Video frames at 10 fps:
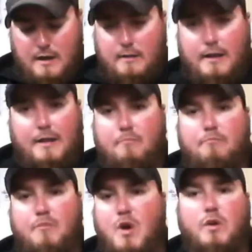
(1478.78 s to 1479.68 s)
like
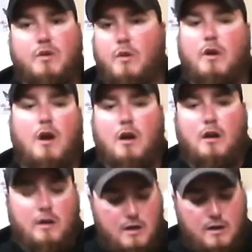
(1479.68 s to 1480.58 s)
boat to a
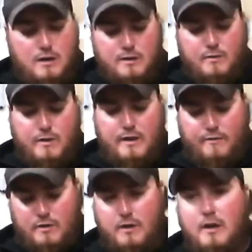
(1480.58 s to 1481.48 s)
car to
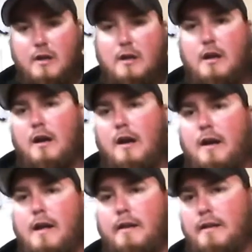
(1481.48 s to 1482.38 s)
whatever,
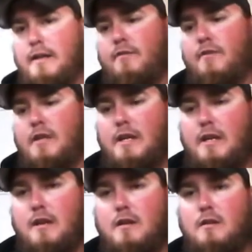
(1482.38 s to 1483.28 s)
and leave
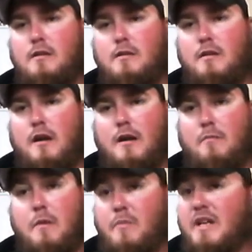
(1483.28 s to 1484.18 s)
the
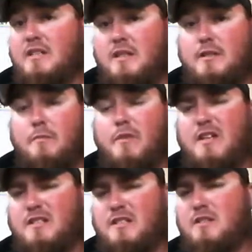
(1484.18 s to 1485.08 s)
my big system,
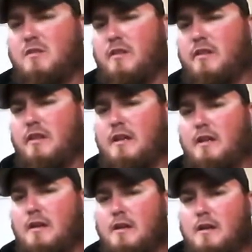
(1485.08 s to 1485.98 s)
because this is only
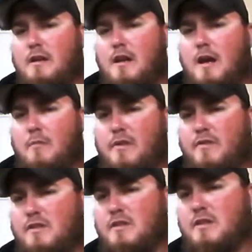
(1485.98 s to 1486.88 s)
the, I believe
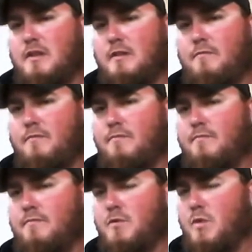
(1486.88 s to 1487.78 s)
this is the
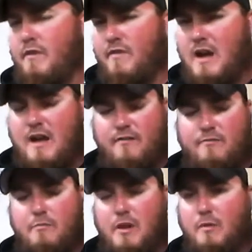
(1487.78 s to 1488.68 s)

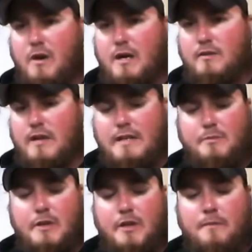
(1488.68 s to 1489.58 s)
25 milliwatt
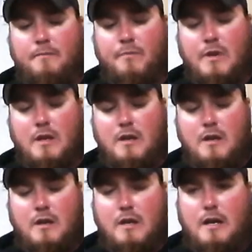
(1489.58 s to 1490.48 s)
transmitter.
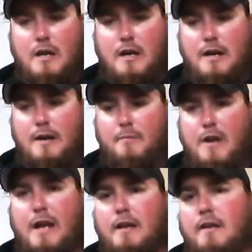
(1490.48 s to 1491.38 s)

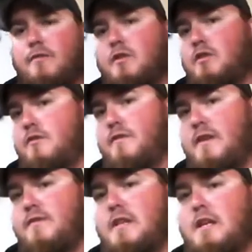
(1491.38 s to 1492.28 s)
I leave the
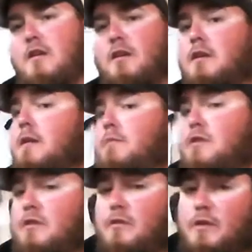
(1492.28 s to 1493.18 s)
250 hooked up
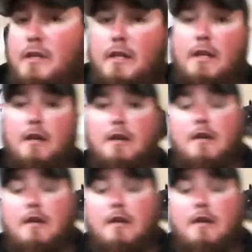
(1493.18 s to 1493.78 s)
to the